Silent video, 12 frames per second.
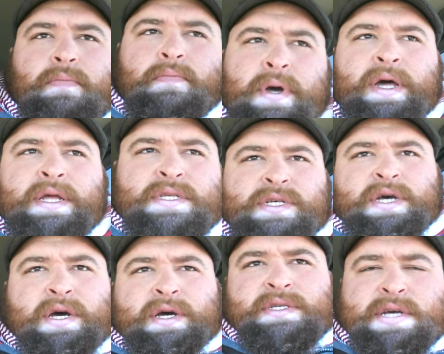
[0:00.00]
But it's
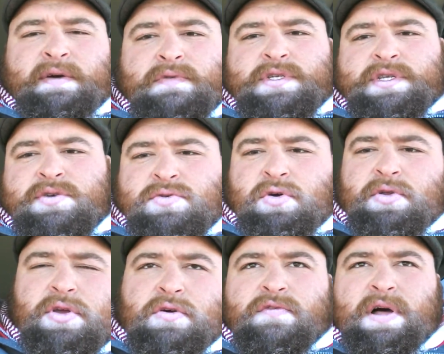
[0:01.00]
obviously too cold
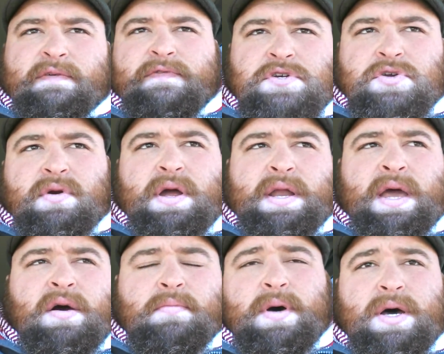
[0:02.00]
to go fly fishing right
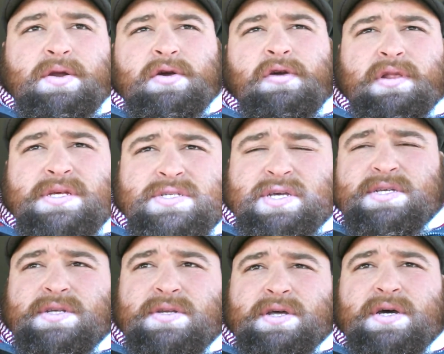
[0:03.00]
now, but early
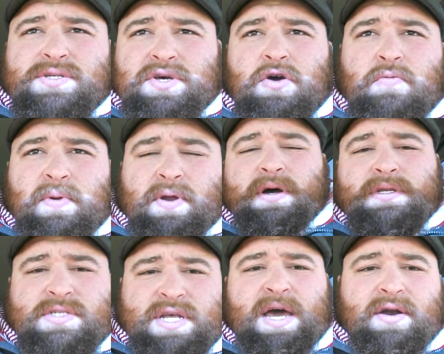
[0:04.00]
season does open on
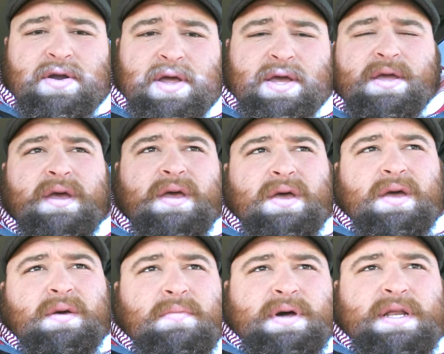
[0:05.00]
Saturday.
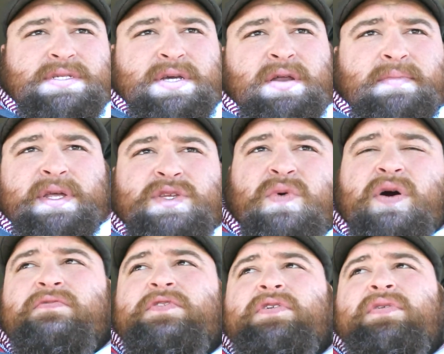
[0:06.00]
But it's going to be
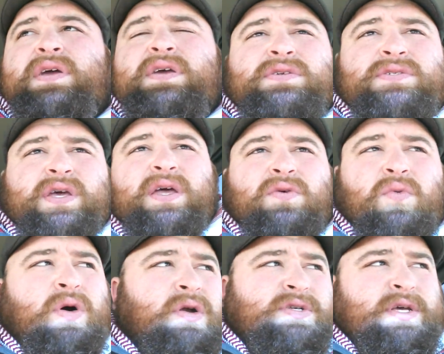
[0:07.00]
12 degrees and the
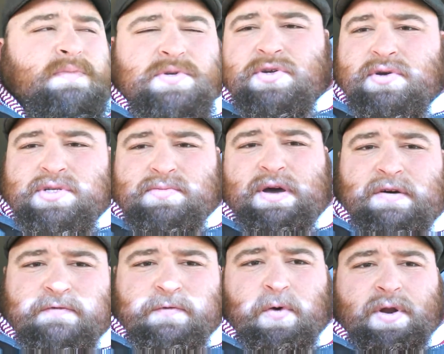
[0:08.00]
water temperature is
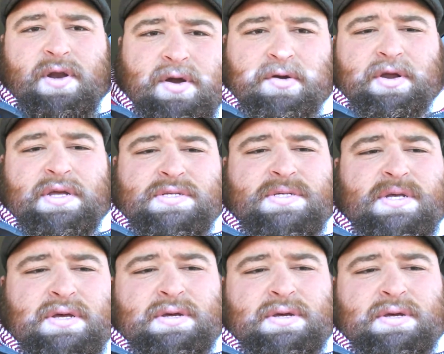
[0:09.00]
about 40 degrees.